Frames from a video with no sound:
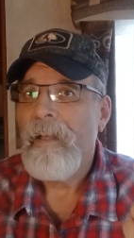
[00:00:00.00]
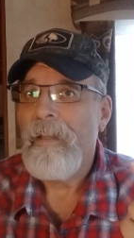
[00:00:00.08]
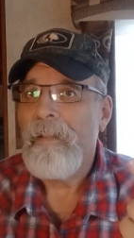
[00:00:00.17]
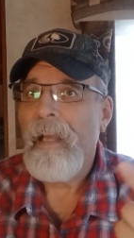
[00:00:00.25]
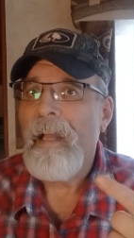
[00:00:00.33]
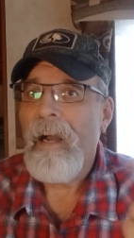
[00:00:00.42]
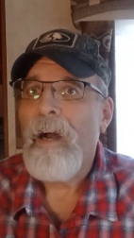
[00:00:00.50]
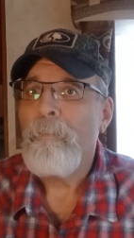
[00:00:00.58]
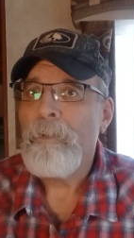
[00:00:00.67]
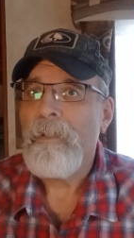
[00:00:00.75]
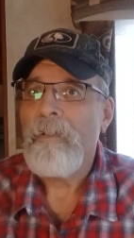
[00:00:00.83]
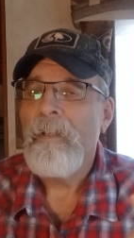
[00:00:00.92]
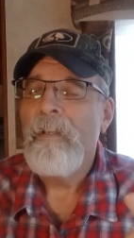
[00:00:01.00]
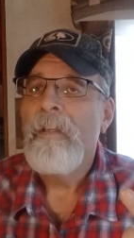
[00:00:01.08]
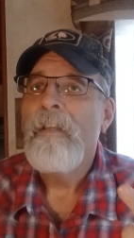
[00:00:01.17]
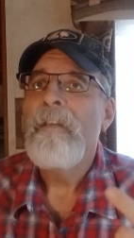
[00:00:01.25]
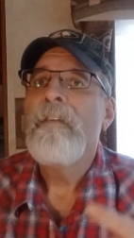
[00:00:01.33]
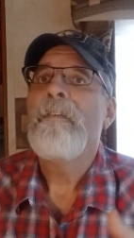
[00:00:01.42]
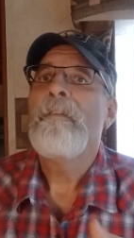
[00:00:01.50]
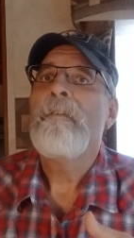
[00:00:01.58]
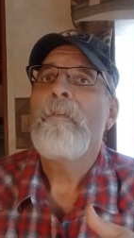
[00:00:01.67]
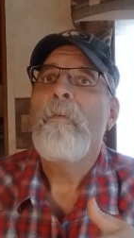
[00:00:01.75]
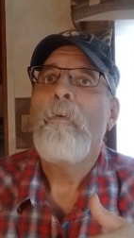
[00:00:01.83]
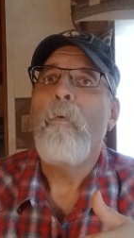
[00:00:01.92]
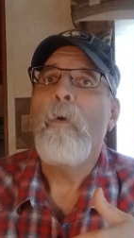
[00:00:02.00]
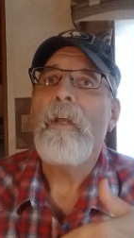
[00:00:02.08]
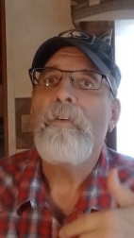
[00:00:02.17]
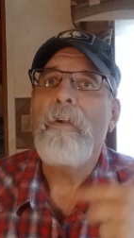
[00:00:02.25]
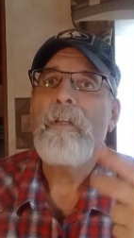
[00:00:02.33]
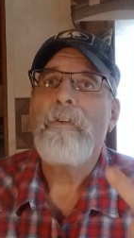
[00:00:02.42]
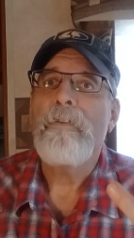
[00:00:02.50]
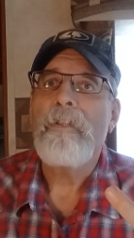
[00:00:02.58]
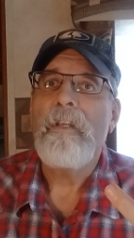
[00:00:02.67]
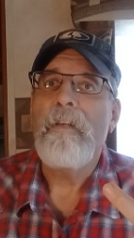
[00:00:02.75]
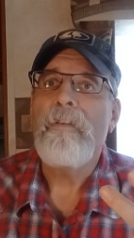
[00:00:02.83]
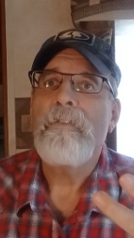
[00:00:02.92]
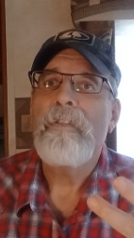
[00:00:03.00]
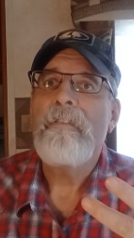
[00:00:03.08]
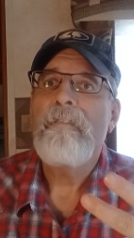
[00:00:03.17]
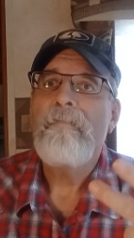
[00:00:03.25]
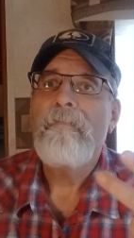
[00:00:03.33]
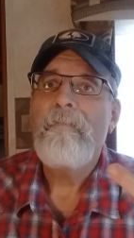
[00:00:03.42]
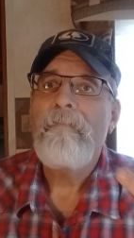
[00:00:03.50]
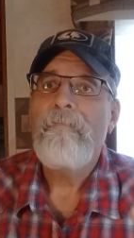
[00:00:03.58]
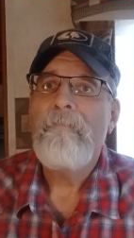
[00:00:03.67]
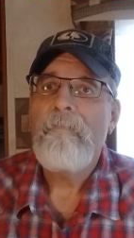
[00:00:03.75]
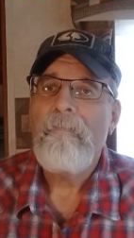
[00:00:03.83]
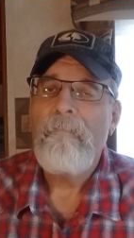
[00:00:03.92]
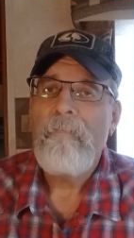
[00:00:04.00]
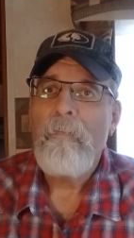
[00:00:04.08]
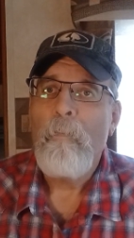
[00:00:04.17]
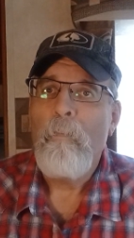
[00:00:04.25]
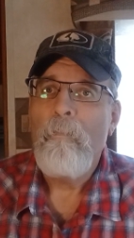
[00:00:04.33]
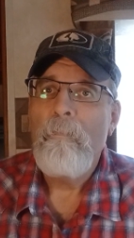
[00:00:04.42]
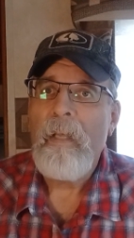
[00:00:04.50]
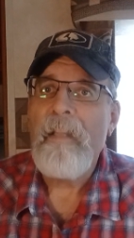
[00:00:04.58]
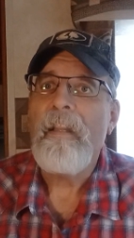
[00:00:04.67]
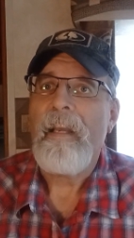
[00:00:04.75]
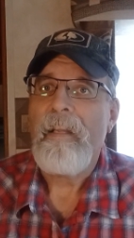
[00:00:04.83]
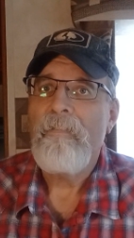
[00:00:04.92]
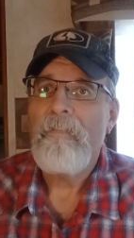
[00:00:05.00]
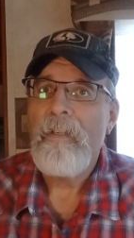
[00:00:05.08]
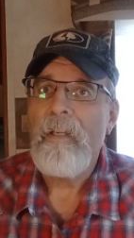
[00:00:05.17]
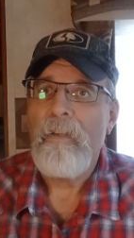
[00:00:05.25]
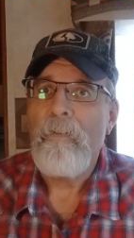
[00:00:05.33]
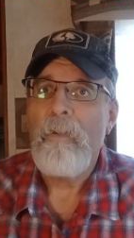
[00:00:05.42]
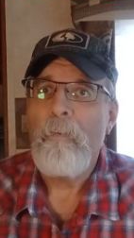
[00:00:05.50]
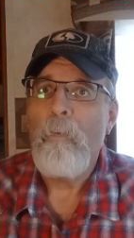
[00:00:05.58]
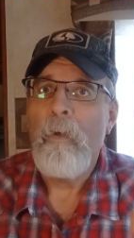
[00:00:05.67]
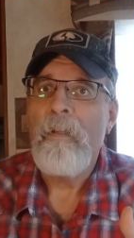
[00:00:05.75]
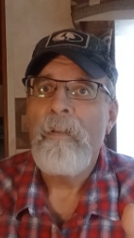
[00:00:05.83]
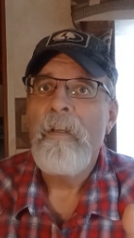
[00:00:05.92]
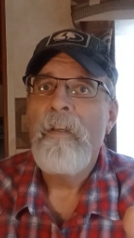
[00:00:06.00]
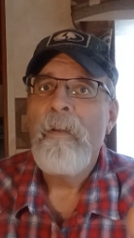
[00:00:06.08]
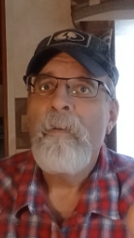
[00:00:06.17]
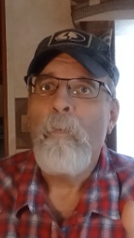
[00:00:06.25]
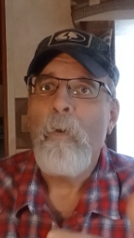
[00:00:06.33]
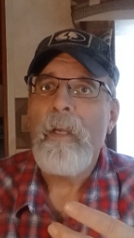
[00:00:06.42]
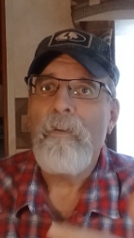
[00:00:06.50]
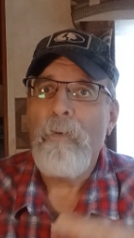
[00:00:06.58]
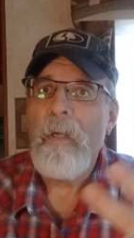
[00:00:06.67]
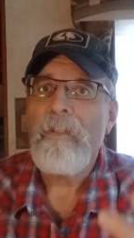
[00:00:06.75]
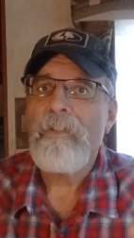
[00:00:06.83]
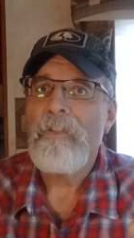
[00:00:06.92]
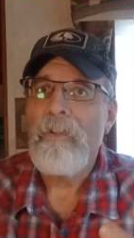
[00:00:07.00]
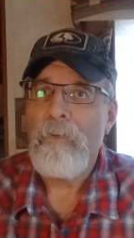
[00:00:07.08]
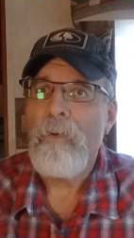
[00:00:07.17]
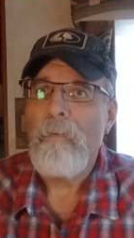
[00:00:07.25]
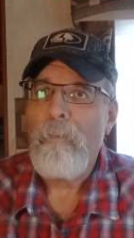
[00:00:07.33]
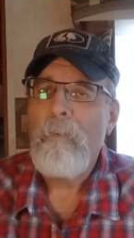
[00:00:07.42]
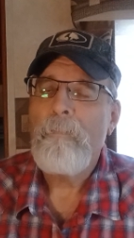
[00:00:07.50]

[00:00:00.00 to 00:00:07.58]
that option, we address ourselves in that, that we address the trouble.